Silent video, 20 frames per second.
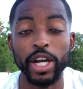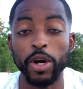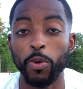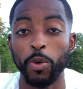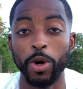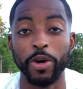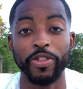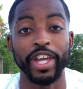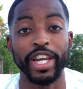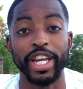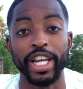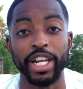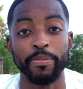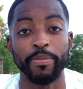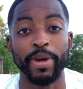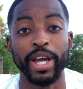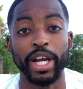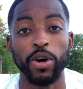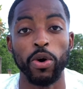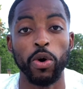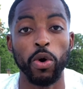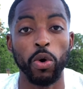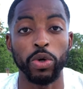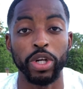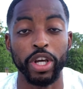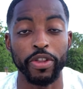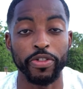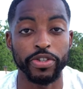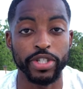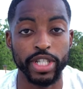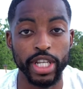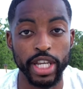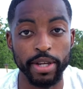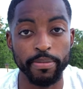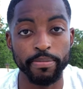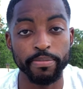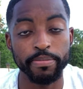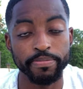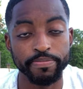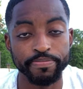where they needed to make a whole nother
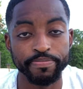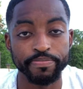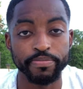team.